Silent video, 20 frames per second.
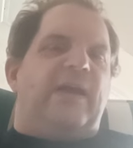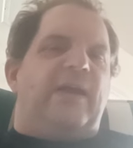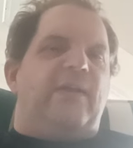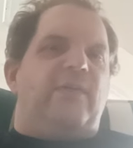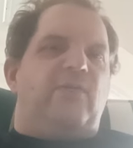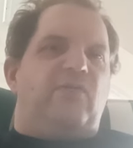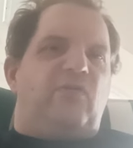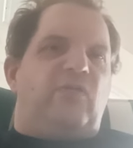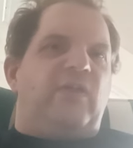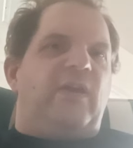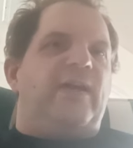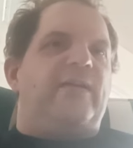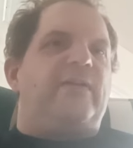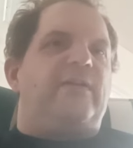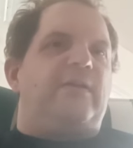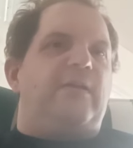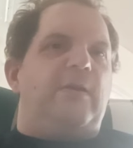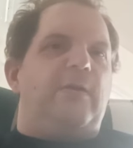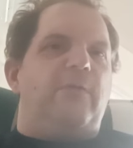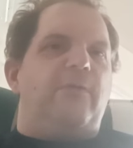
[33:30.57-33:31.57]
and
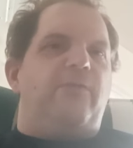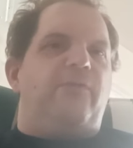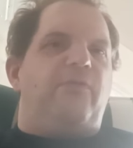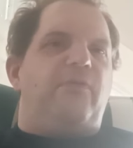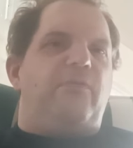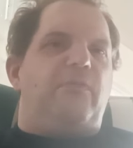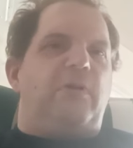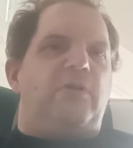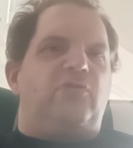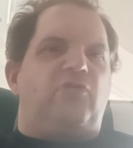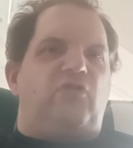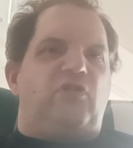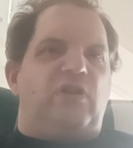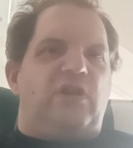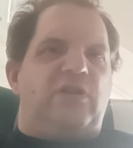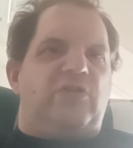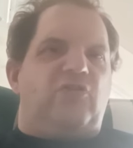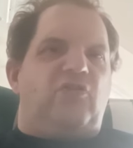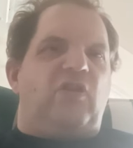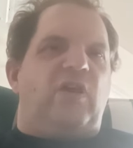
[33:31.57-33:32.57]
thank you for
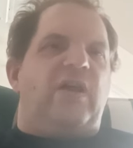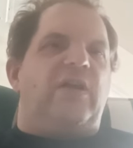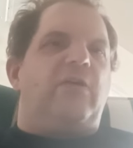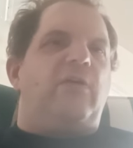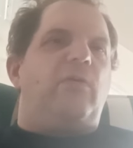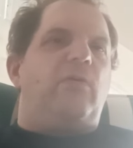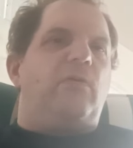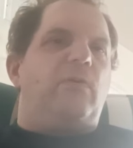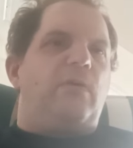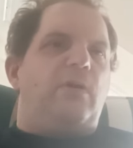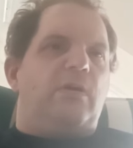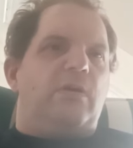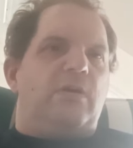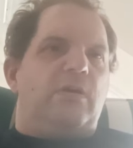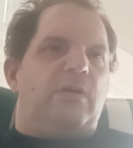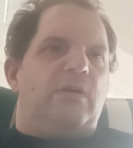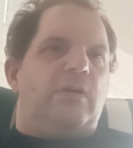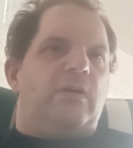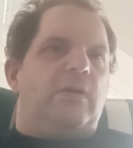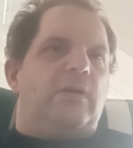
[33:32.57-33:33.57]
watching the channel.
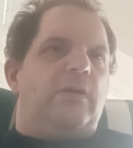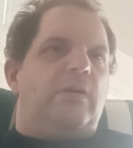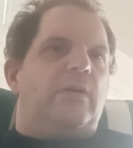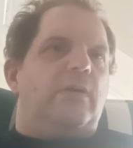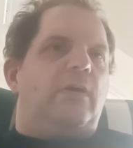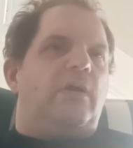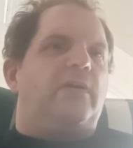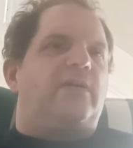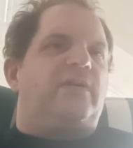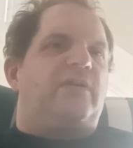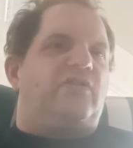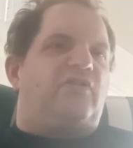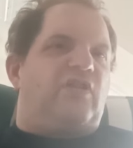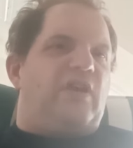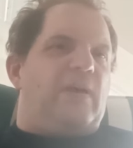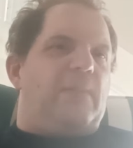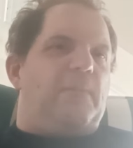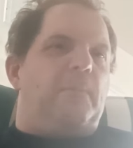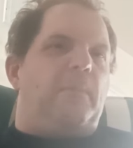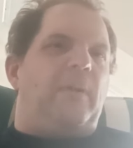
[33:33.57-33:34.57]
Like I
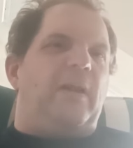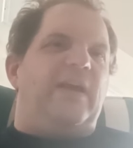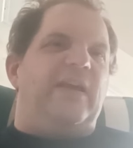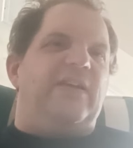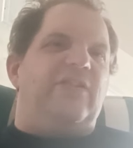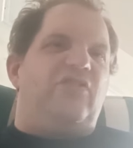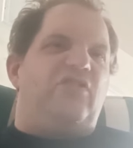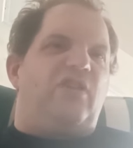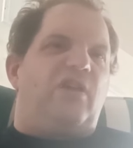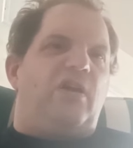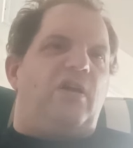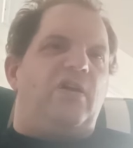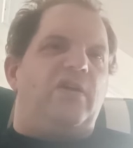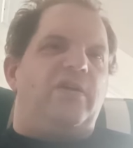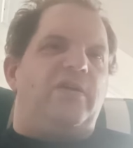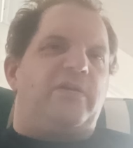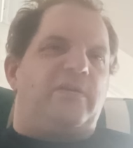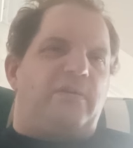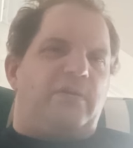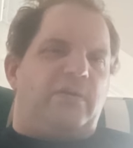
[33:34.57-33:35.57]
said, please
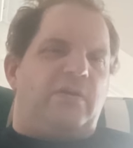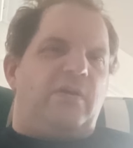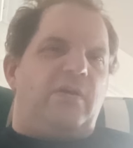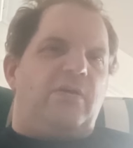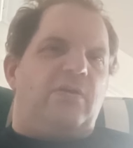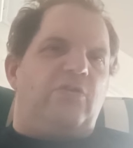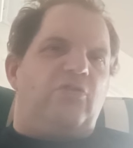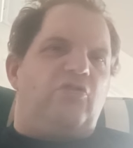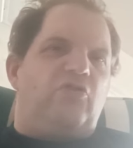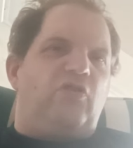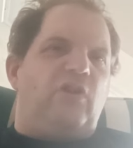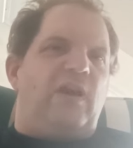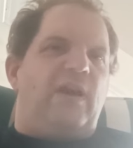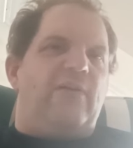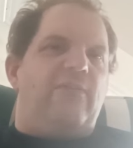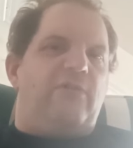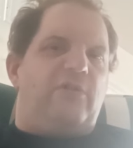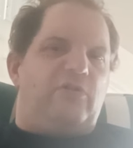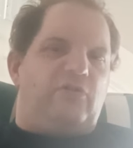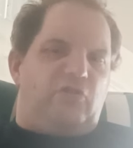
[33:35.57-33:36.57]
like,
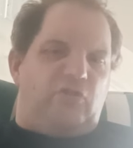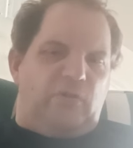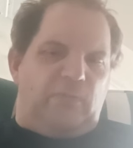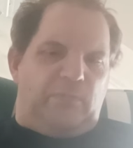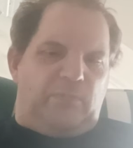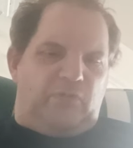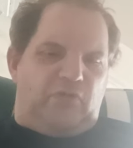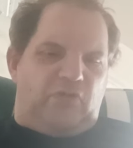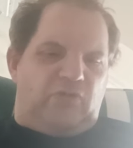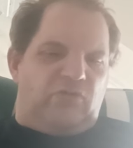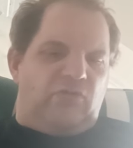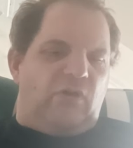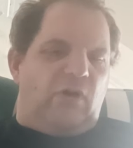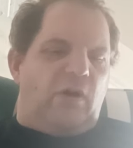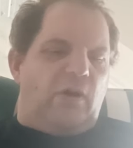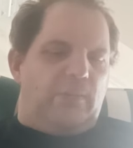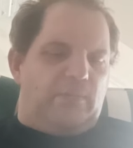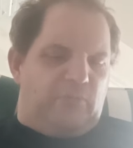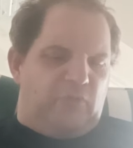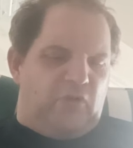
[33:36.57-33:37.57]
share and
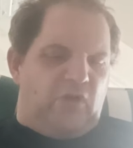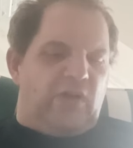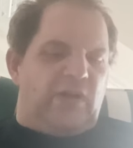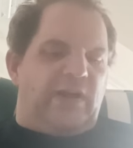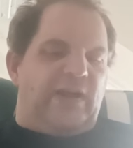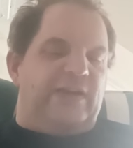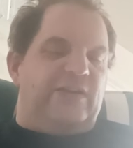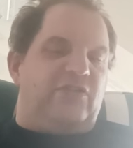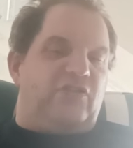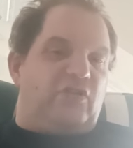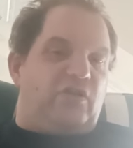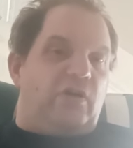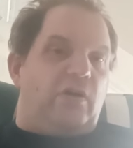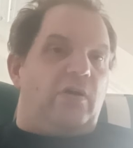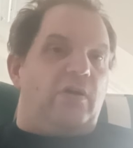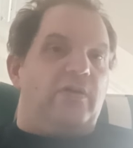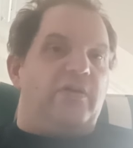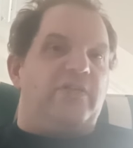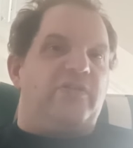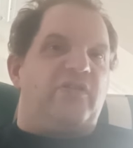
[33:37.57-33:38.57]
subscribe to these
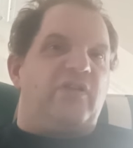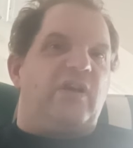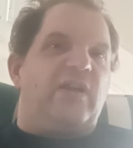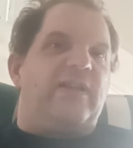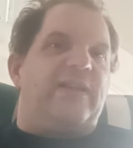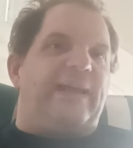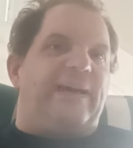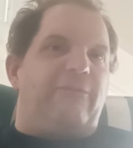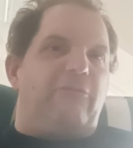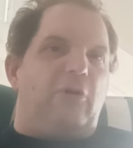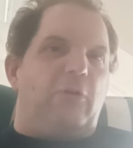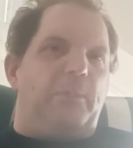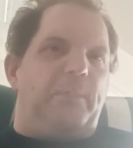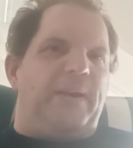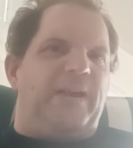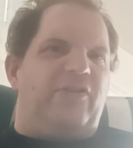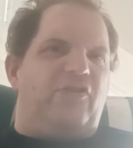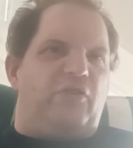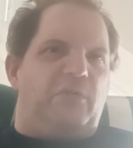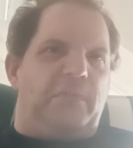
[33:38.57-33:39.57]
guys. There will
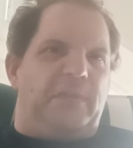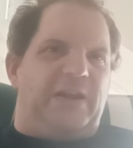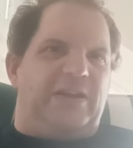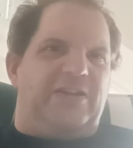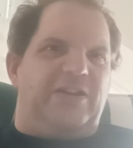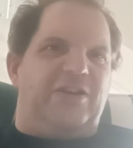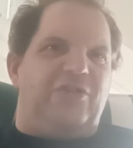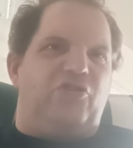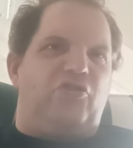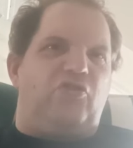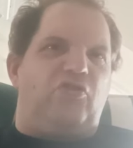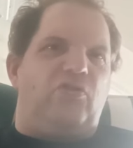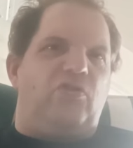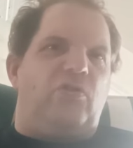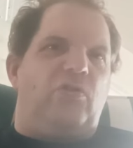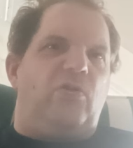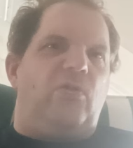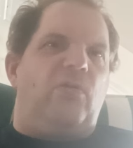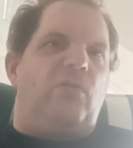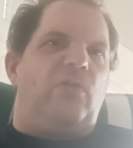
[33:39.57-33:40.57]
be some
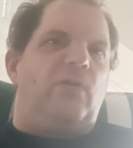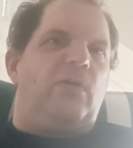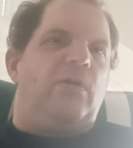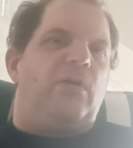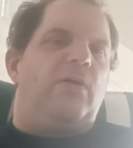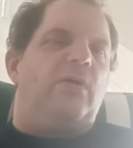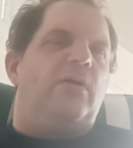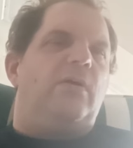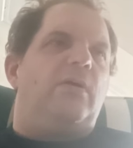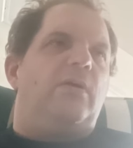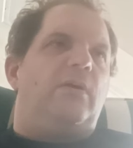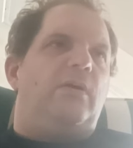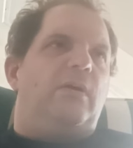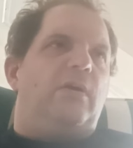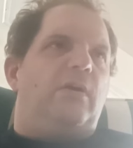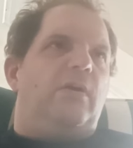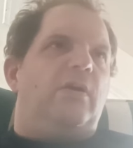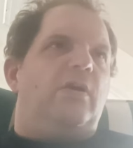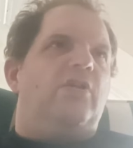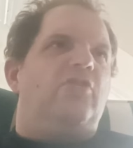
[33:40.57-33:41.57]
additional
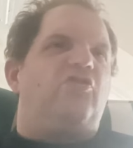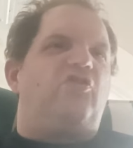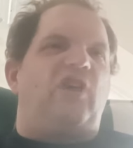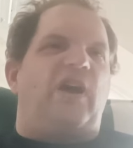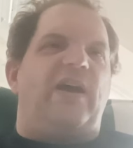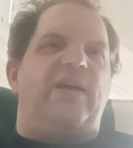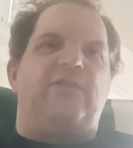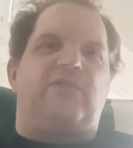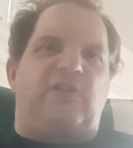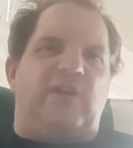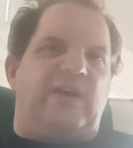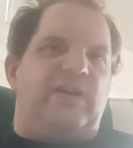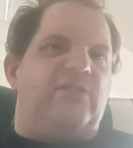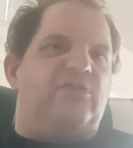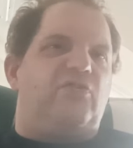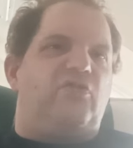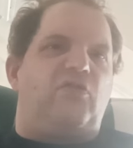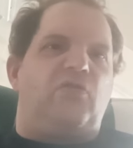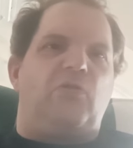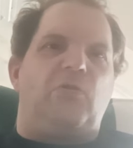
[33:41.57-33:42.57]
shout
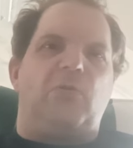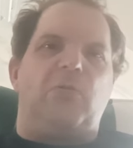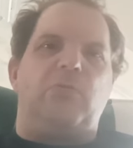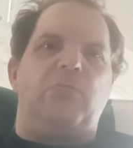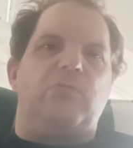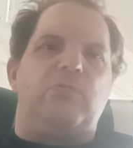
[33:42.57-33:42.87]
outs